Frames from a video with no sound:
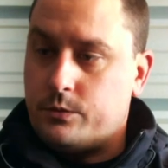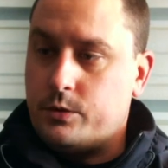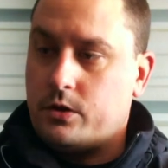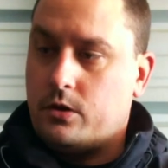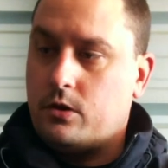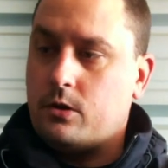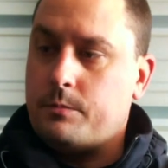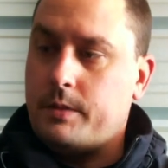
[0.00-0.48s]
with
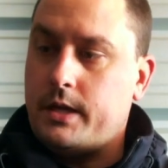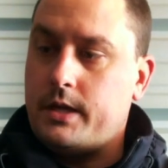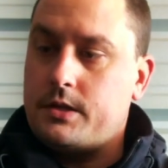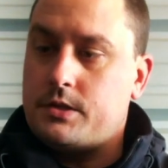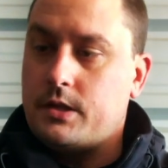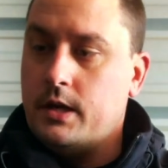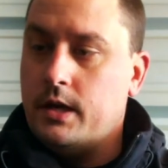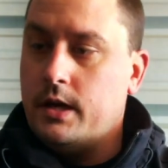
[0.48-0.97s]
hard
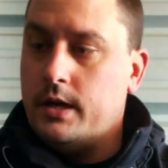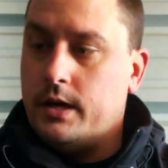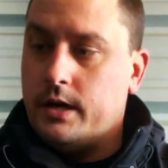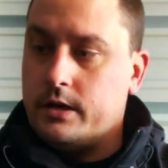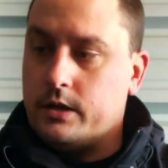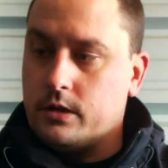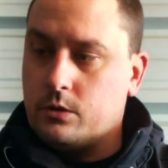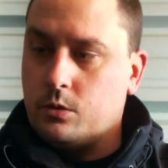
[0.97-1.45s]
baits,
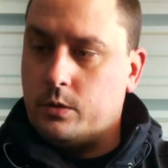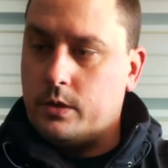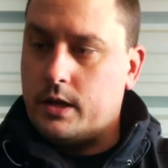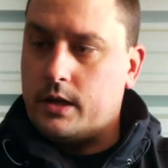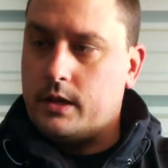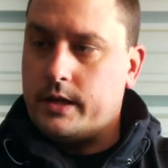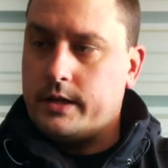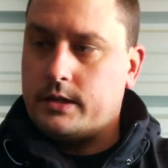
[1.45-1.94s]
another one
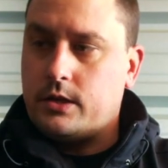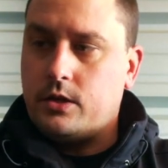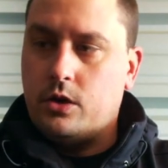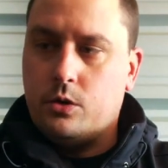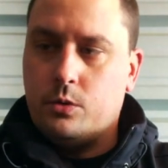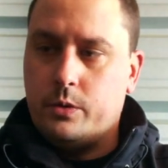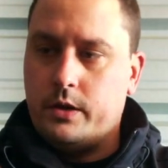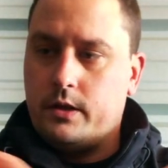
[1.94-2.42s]
I like to
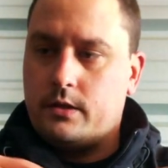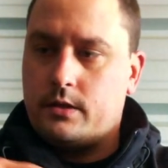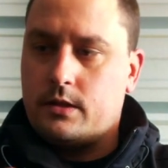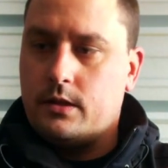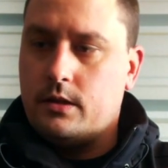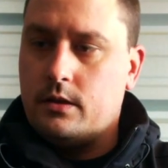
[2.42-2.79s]
go with